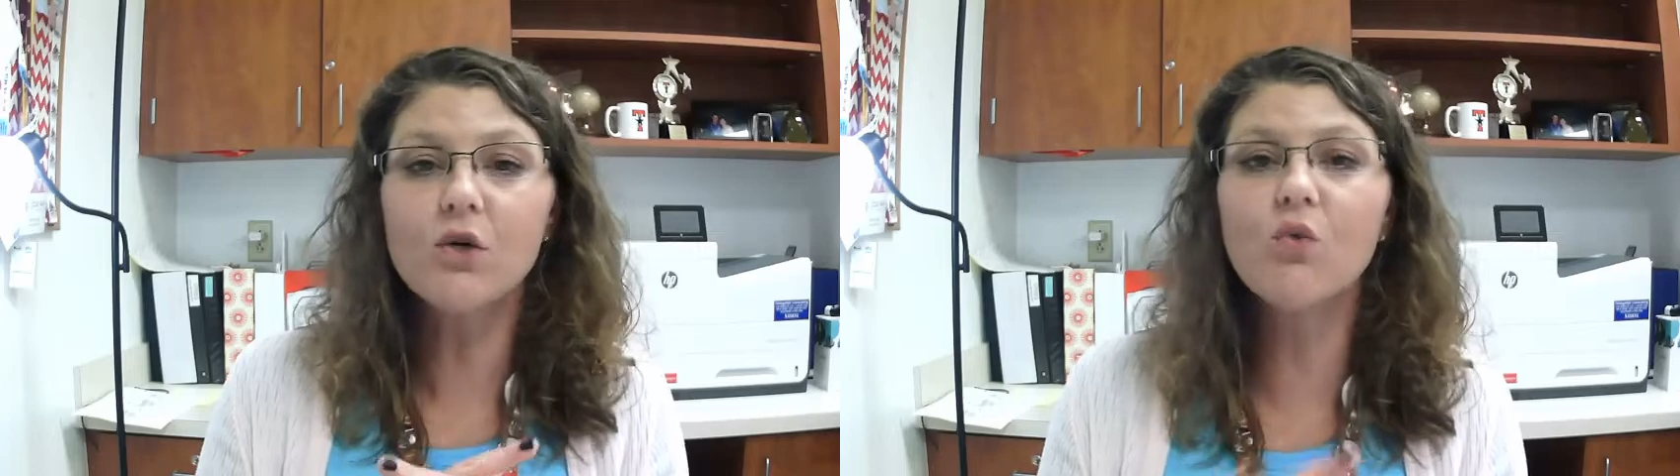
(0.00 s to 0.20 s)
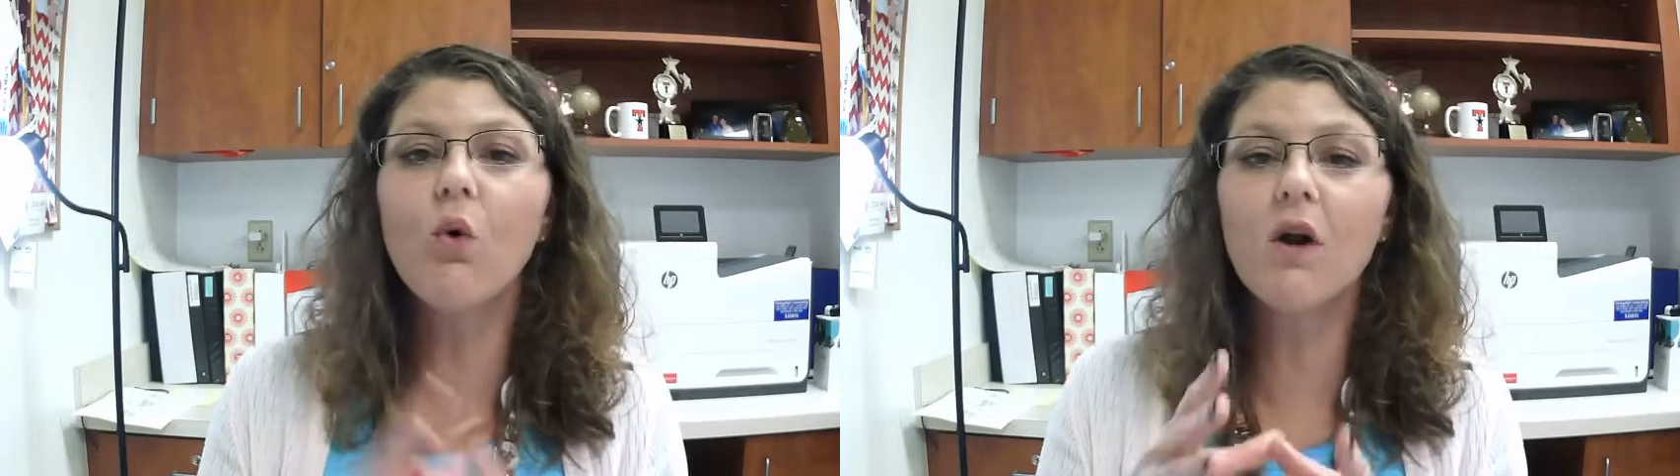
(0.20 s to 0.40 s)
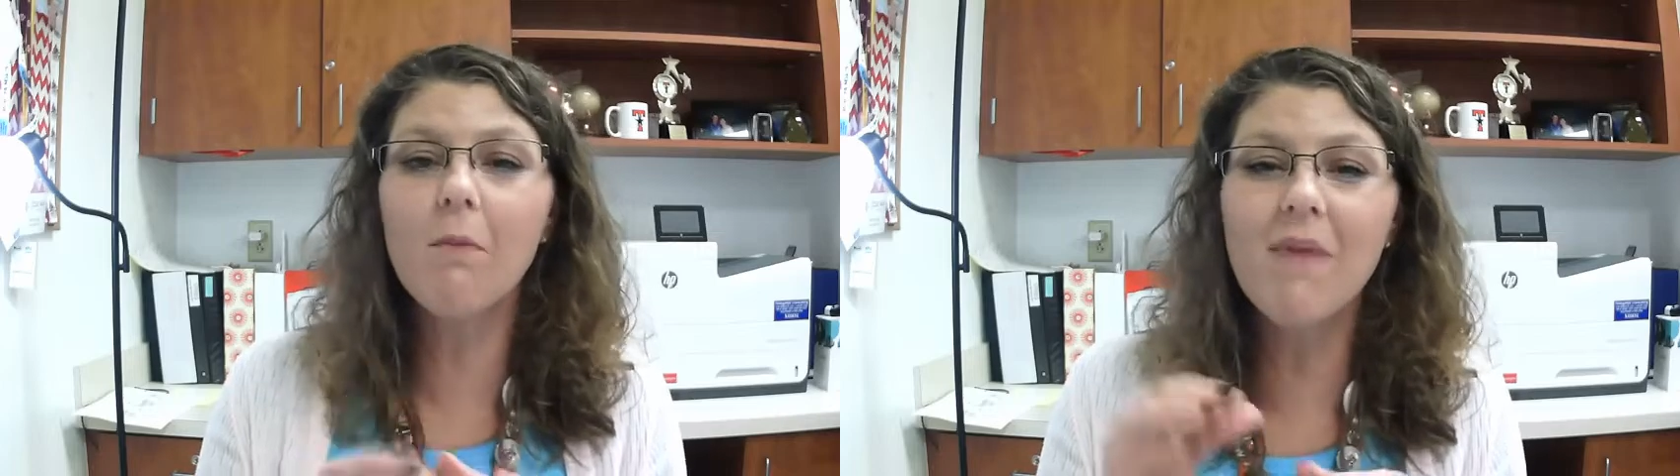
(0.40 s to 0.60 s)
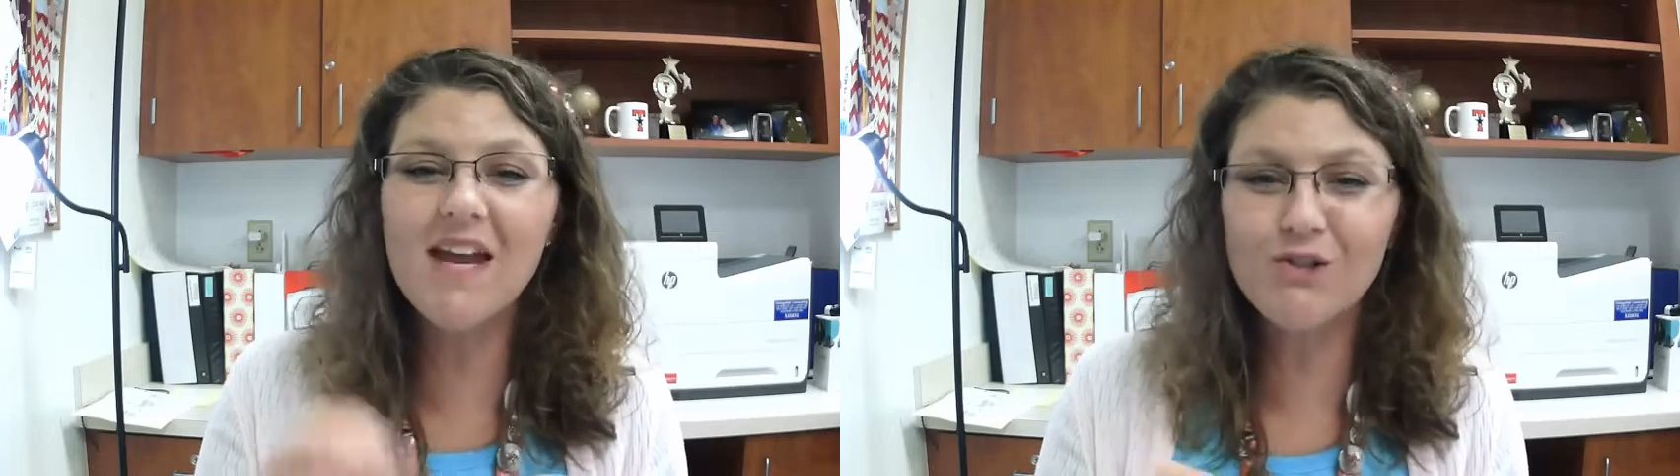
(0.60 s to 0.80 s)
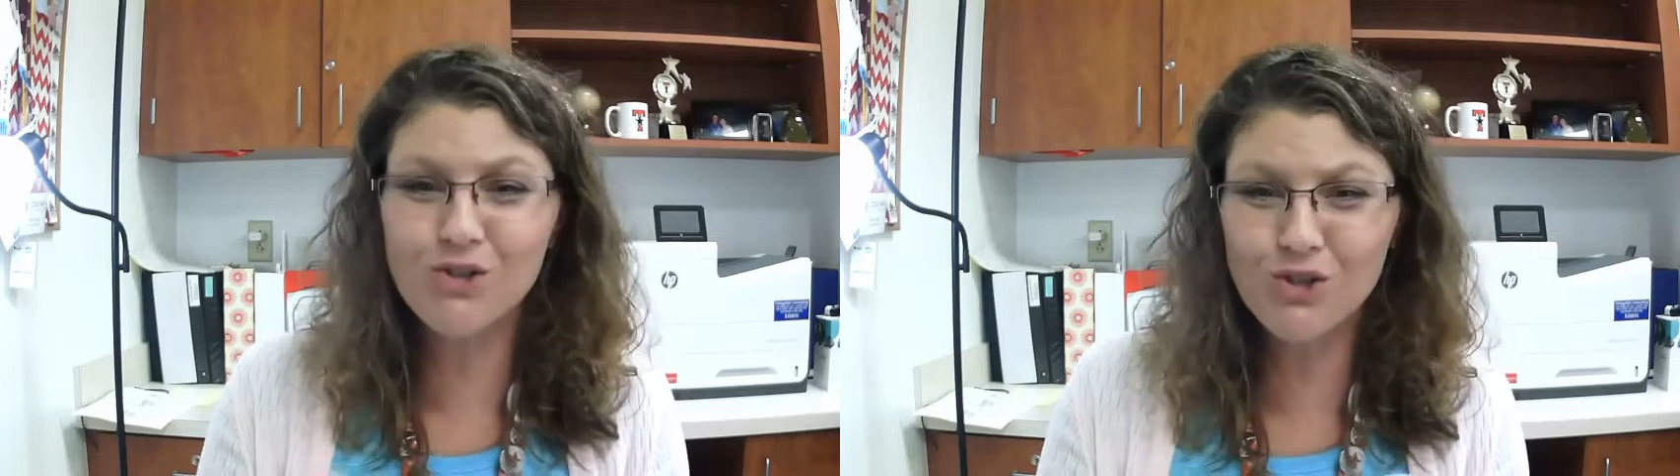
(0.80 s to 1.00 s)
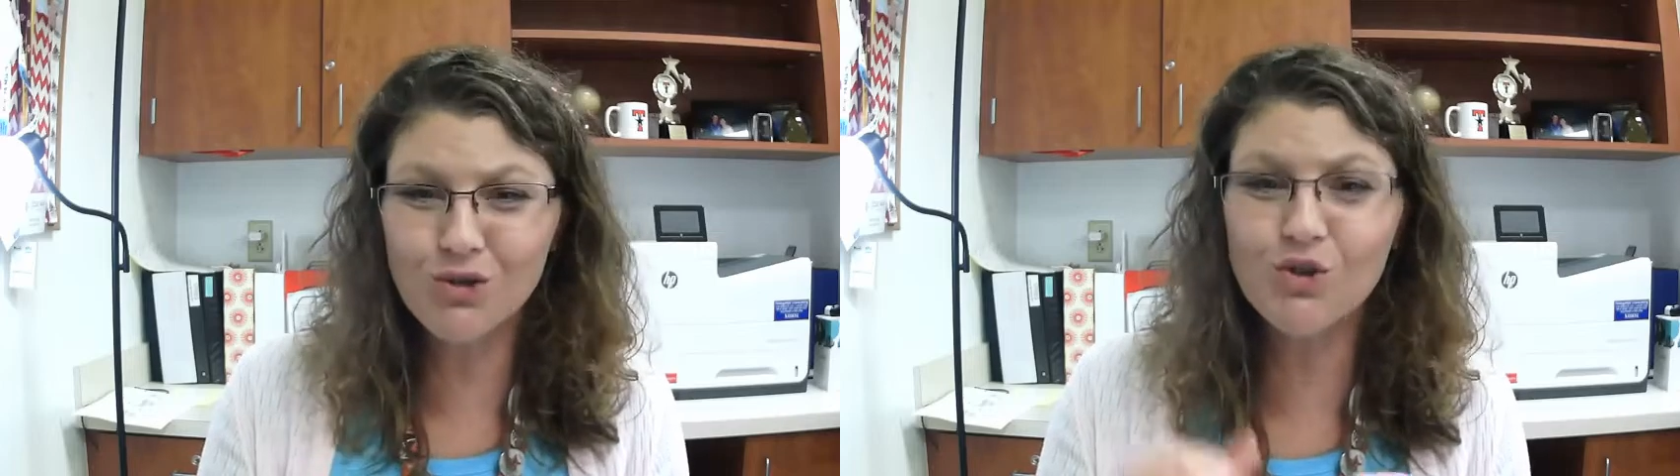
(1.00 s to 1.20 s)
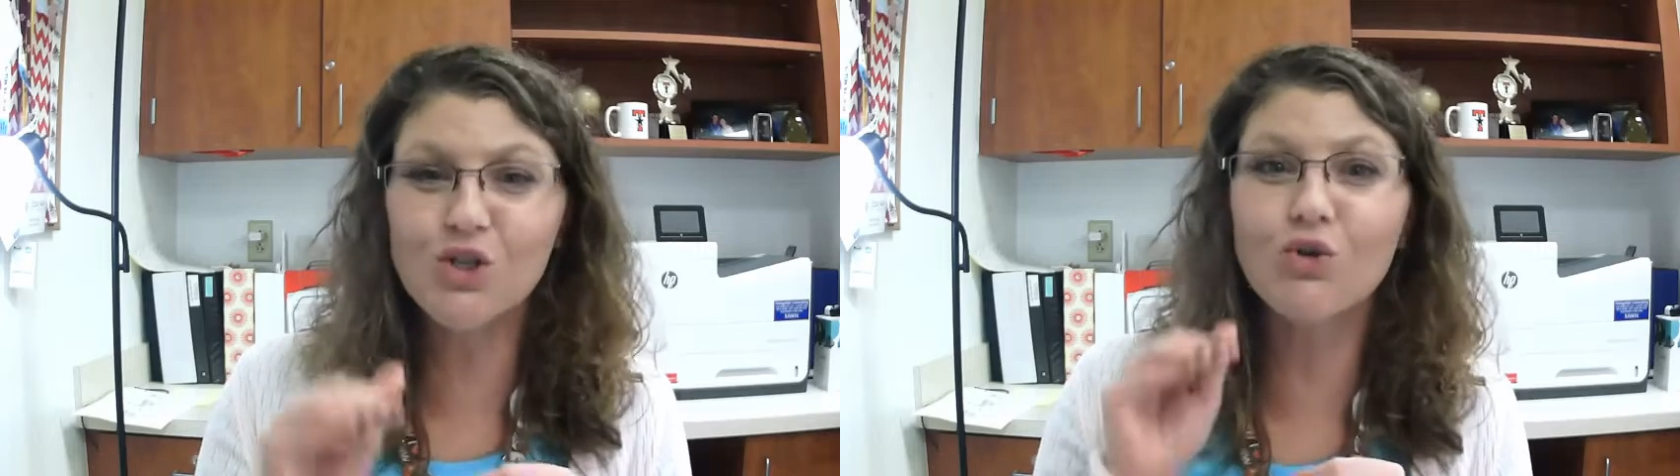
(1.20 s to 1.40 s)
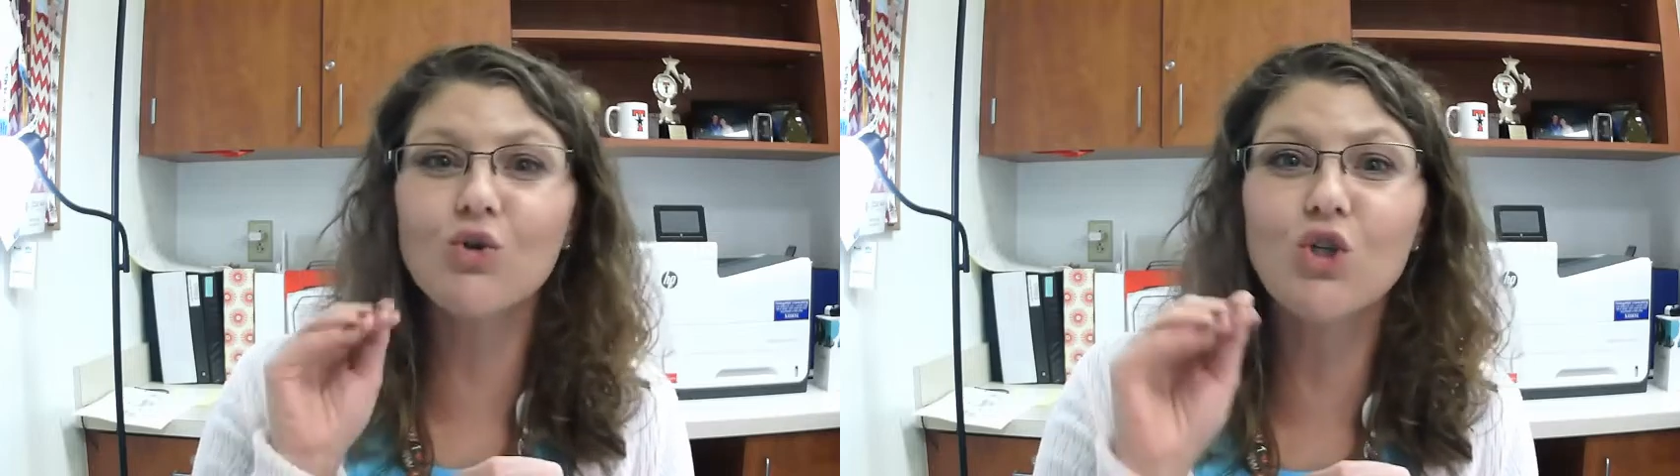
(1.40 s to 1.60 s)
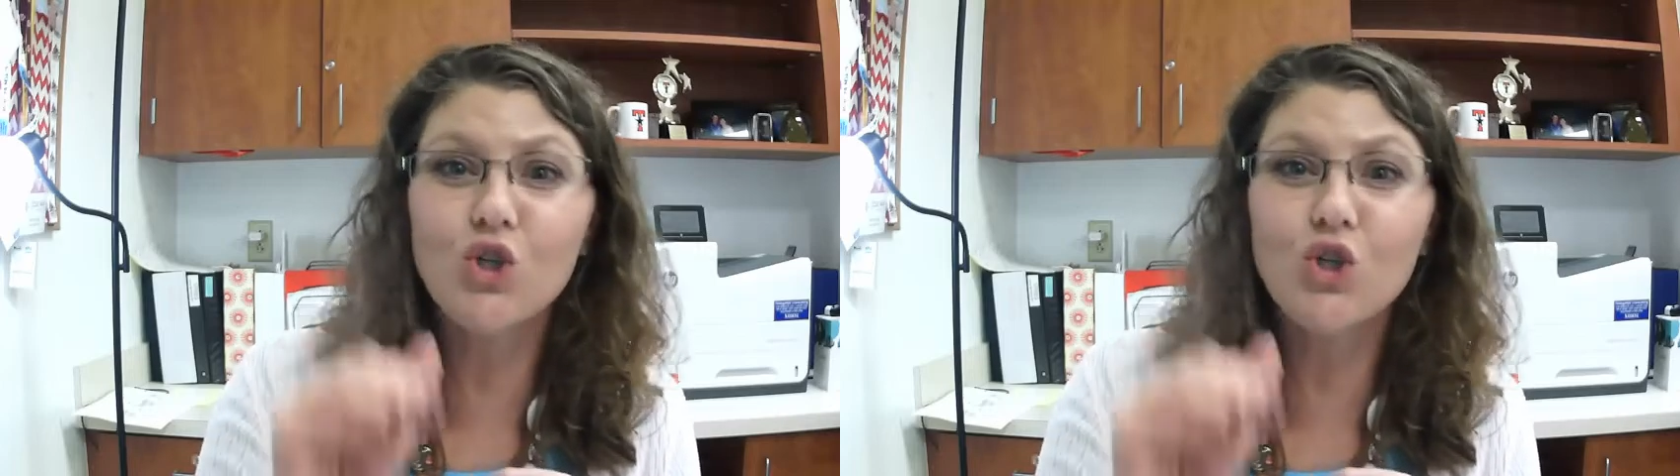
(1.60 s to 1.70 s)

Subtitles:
you want to make sure you're